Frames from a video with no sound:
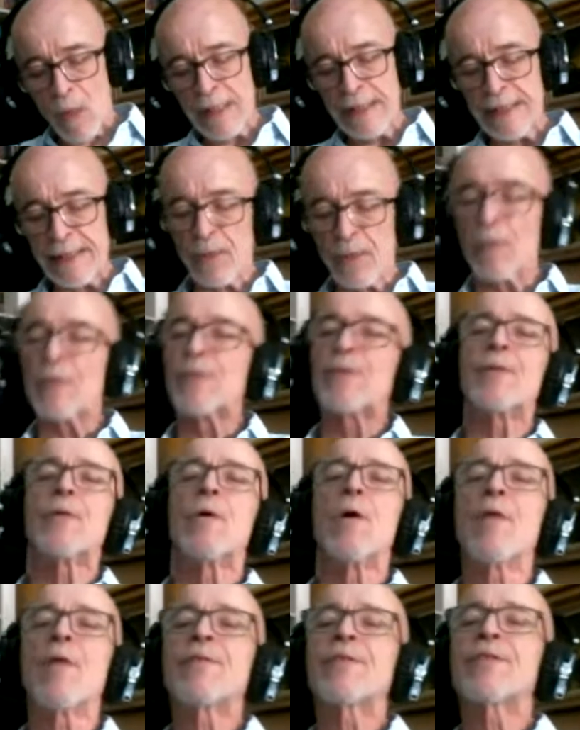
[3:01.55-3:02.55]
the one in
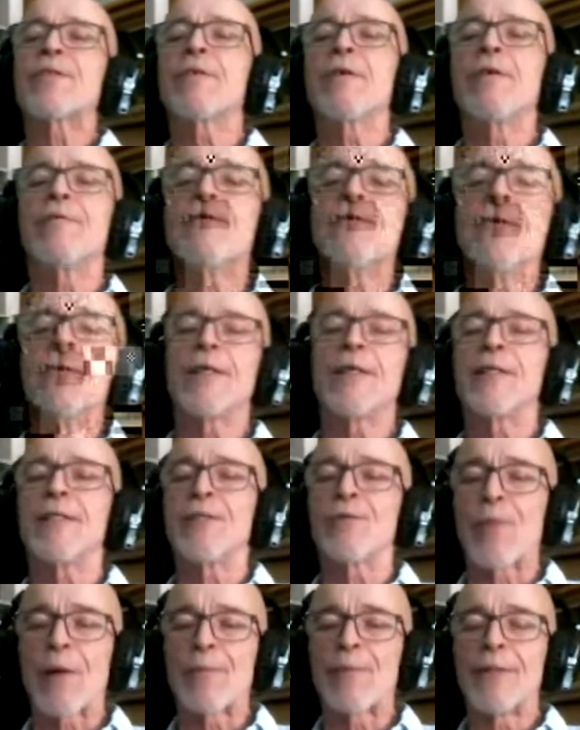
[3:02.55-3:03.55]
which the officer
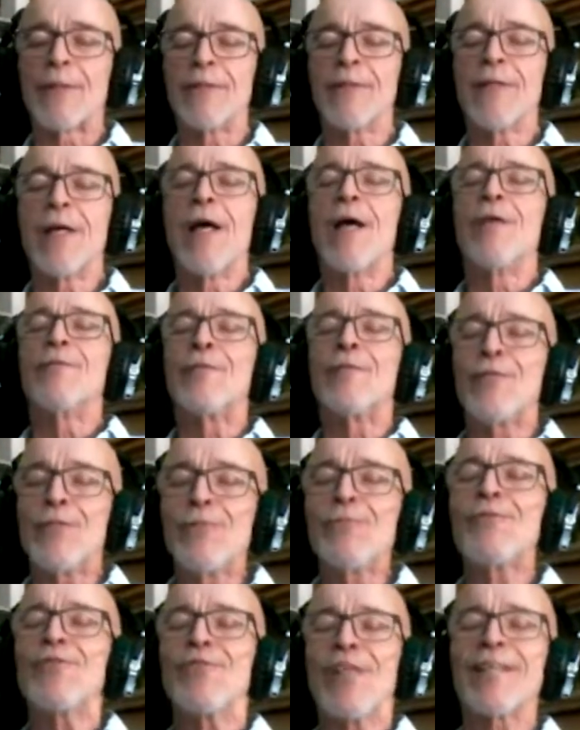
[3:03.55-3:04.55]
fired his weapon. The
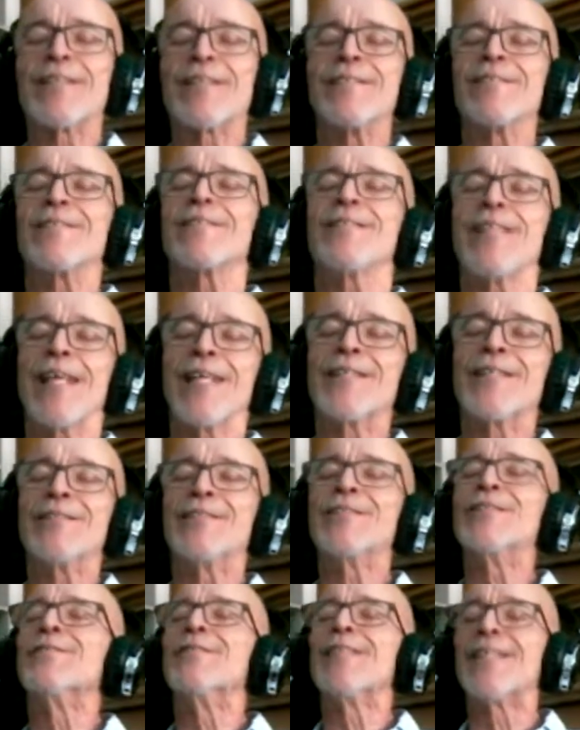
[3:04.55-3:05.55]
2 seconds
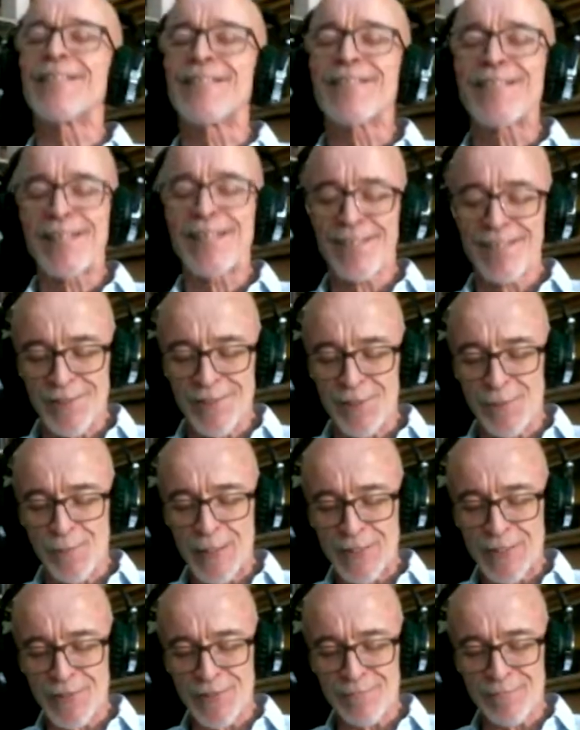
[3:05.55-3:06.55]
taken to assess the
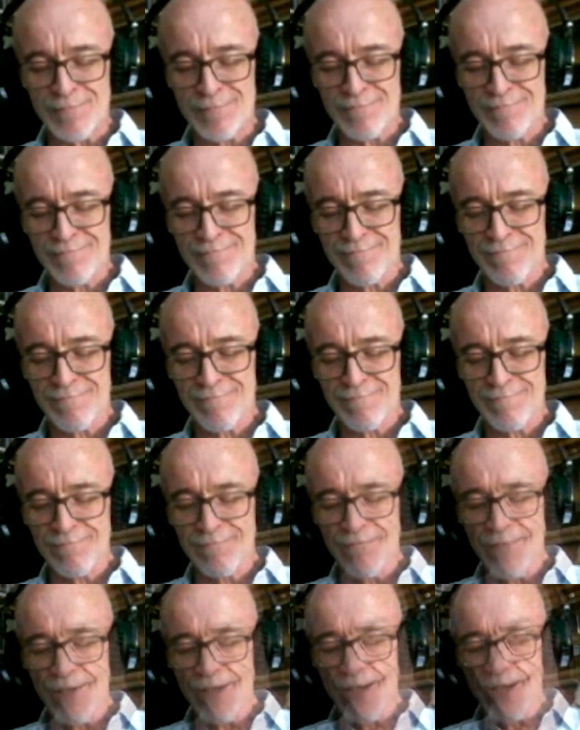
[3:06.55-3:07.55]
situation.
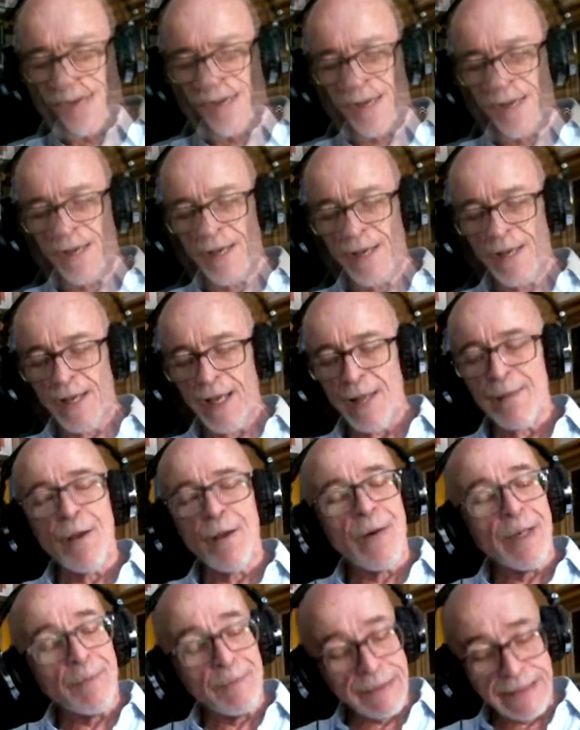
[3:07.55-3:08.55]

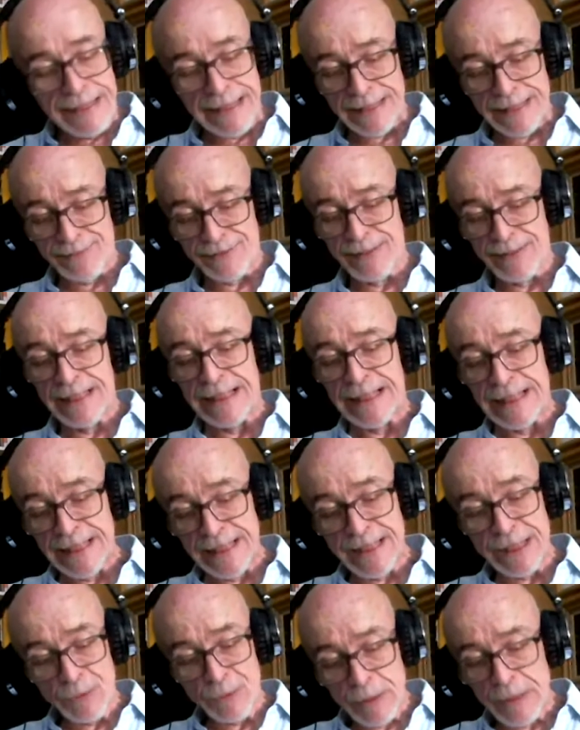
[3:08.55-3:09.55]
And though I believe
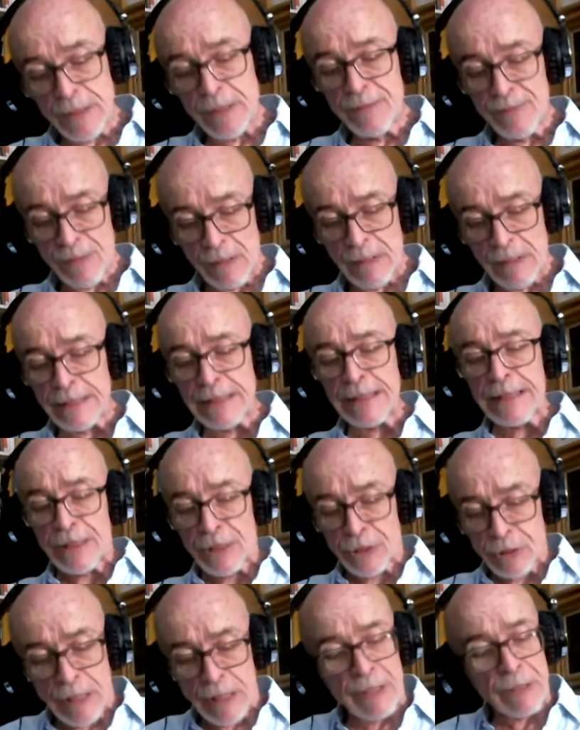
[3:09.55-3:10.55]
it is the work of art
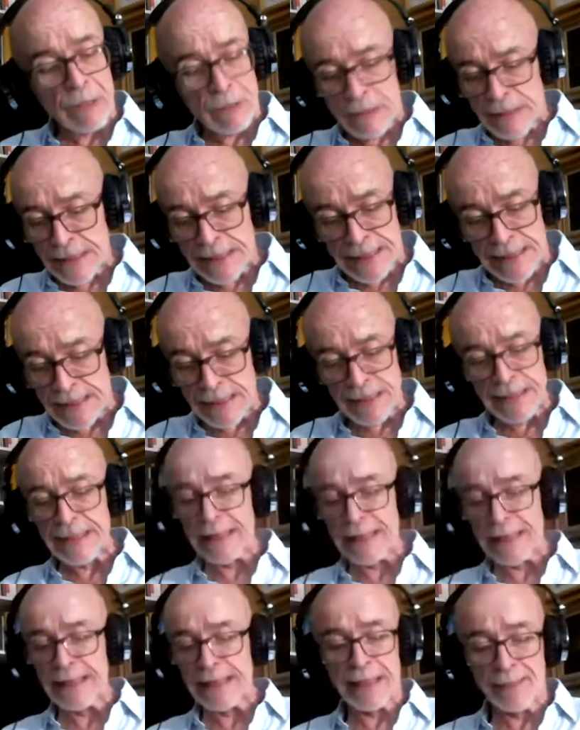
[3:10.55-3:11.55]
to try on at
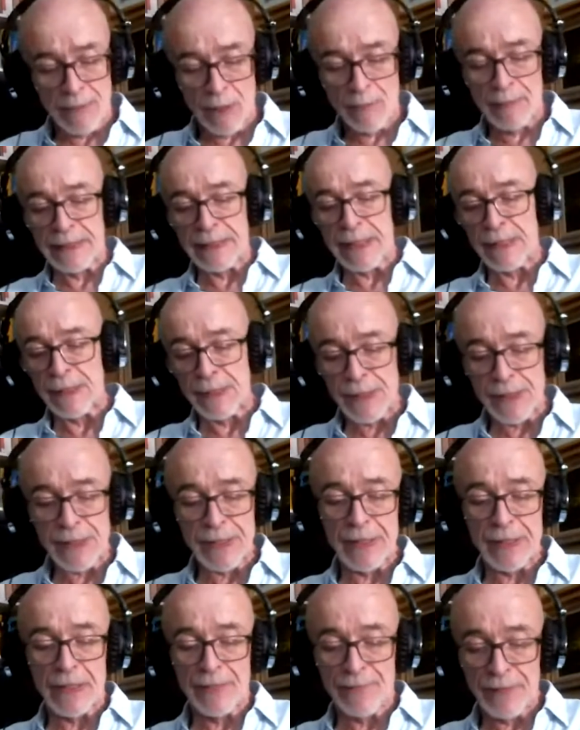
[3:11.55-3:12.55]
least the moment and
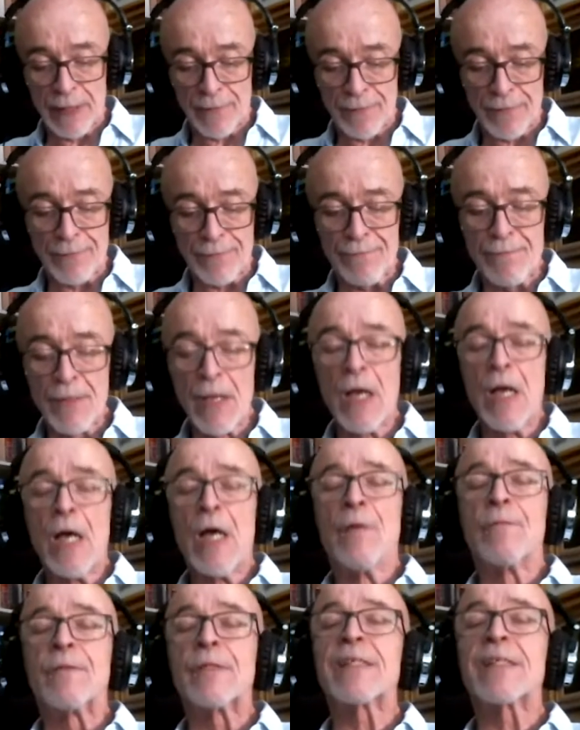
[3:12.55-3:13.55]
skin of another,
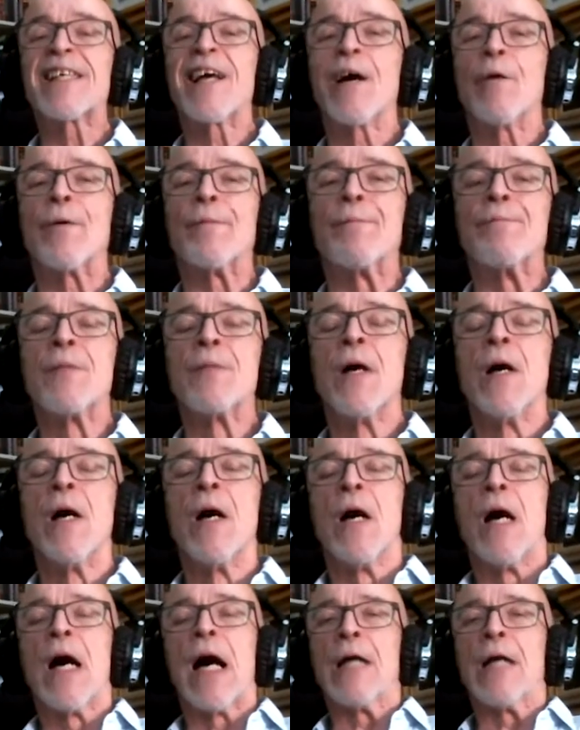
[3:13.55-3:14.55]
for this hour,
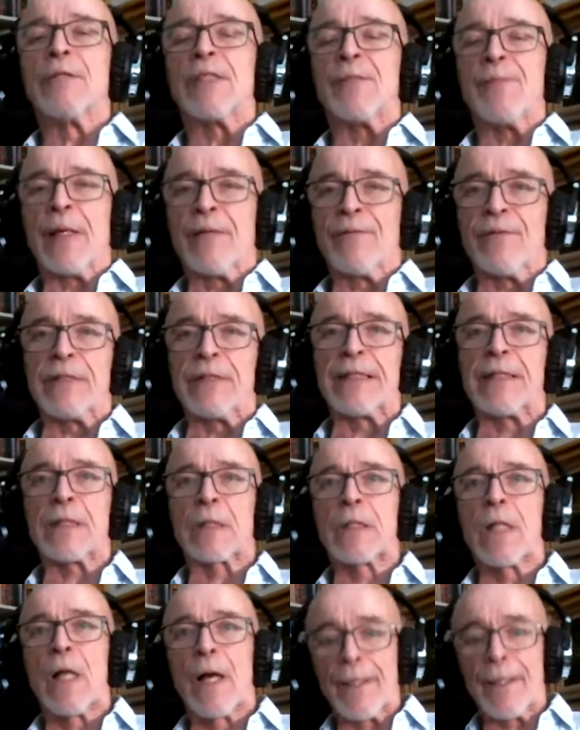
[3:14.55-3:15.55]
I respectfully
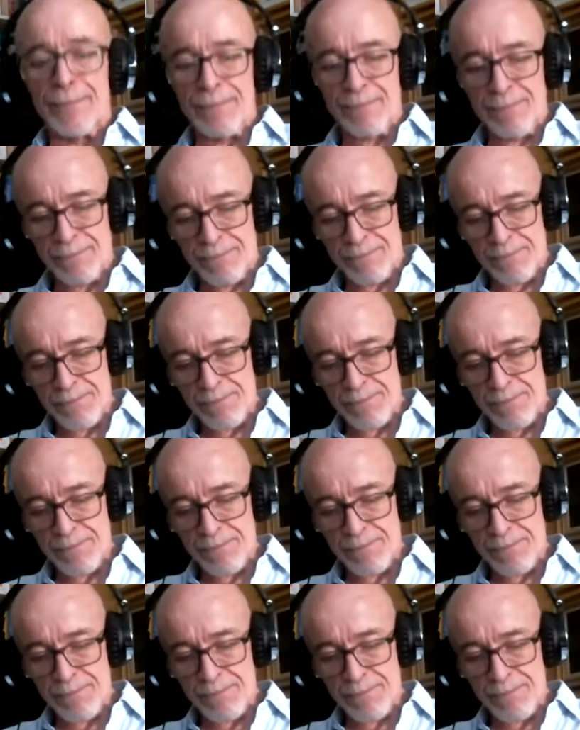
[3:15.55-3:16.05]
decline.